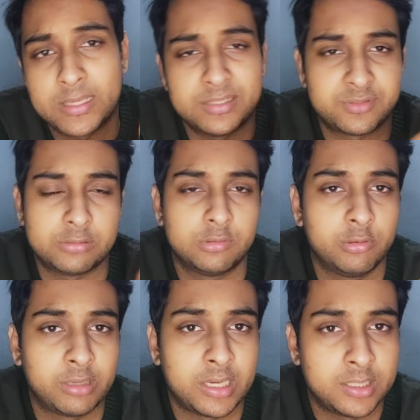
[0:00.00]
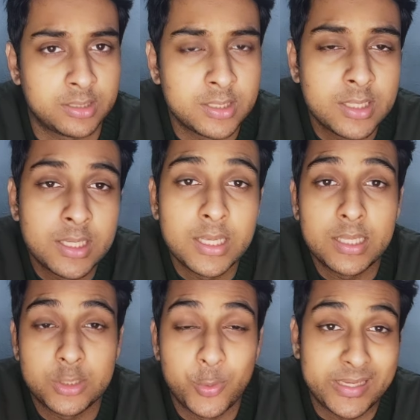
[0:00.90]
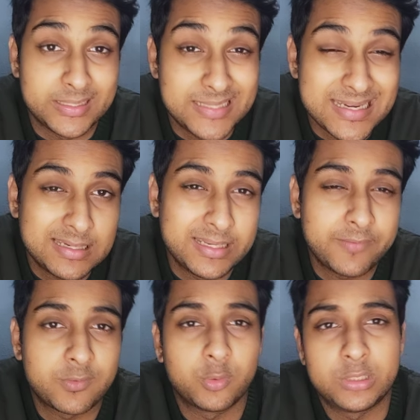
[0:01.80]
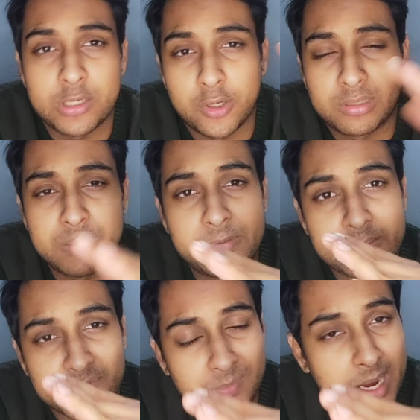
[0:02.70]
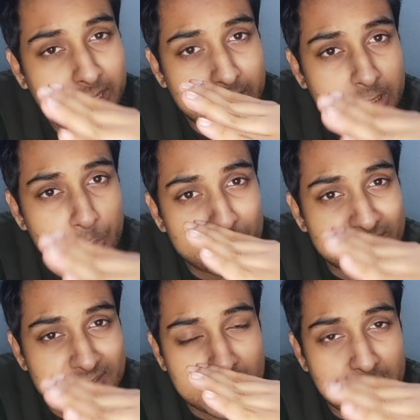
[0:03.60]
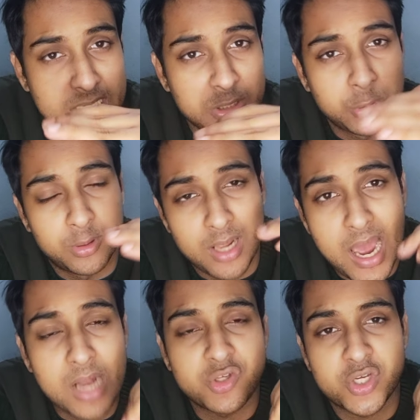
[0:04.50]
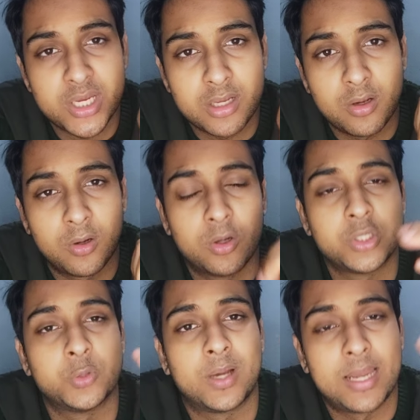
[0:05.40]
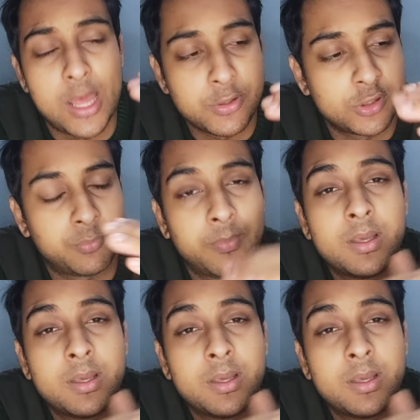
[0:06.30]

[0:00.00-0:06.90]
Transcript: Let's say you're doing a deadlift, or you're not keeping your spine in a neutral state, you are arching, or you are allowing your